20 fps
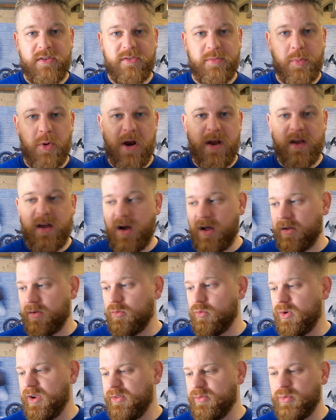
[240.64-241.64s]
spray gun,
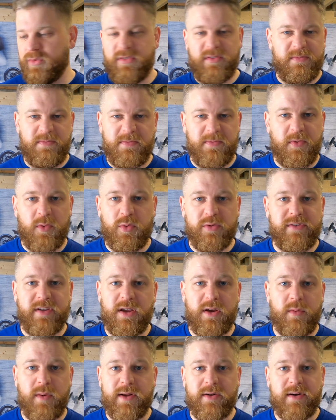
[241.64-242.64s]
which was 40
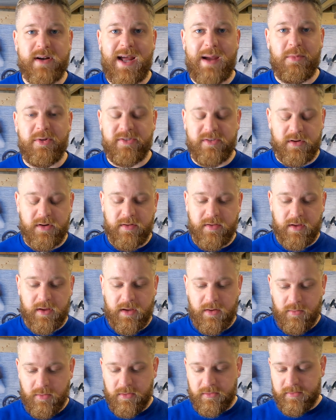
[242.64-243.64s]
quid on Amazon, I think
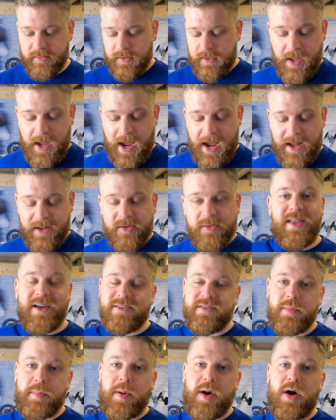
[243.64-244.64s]
it was. And
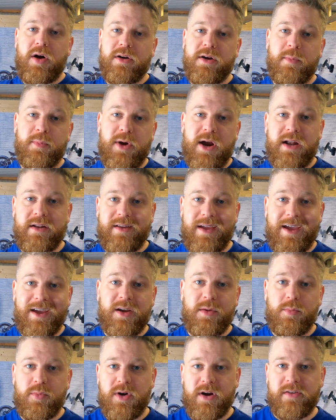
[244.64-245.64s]
that's a Parker brand air
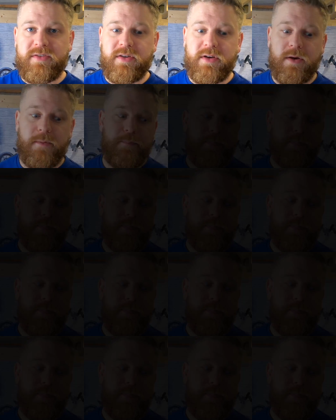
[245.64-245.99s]
compressor.